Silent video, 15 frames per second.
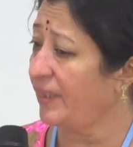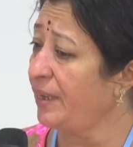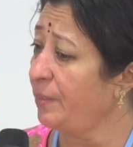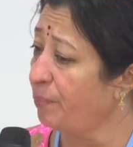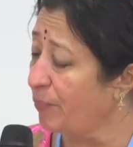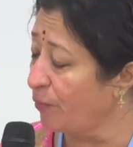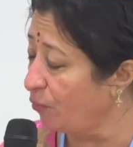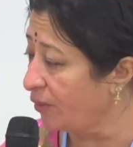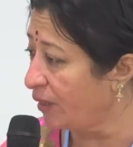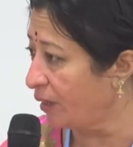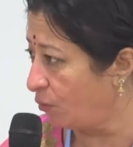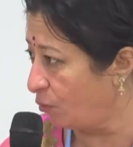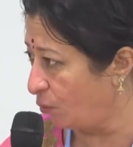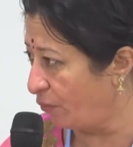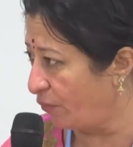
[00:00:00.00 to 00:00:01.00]
improved
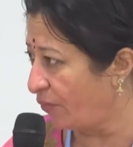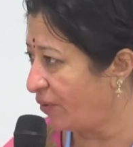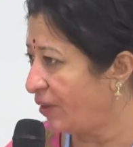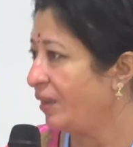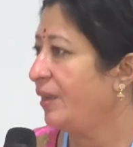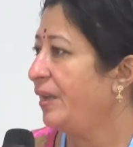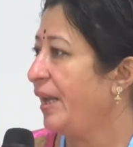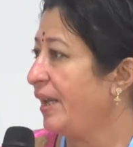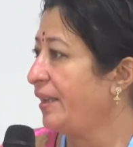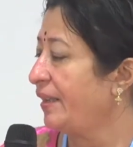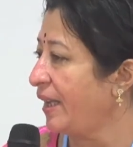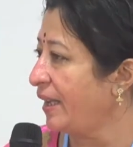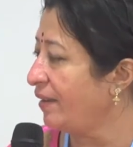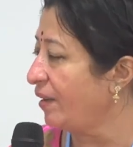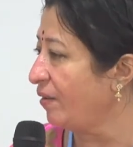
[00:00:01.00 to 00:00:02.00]
the roof, and
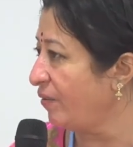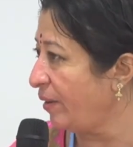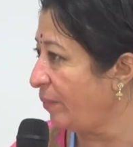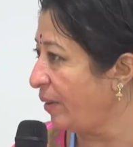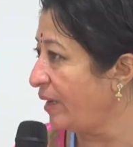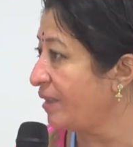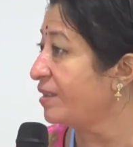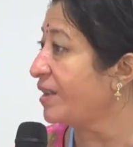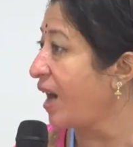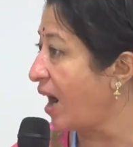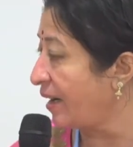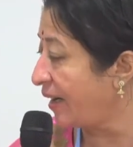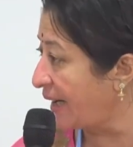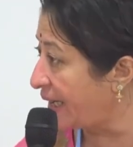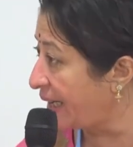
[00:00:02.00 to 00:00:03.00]
then the women
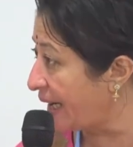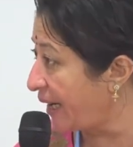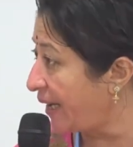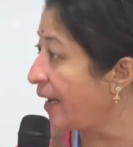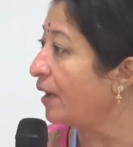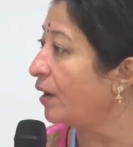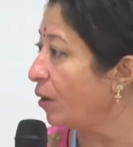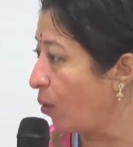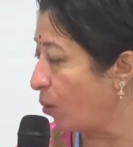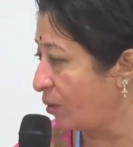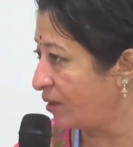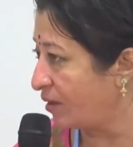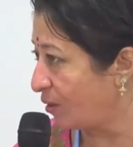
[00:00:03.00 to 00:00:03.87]
started taking loans.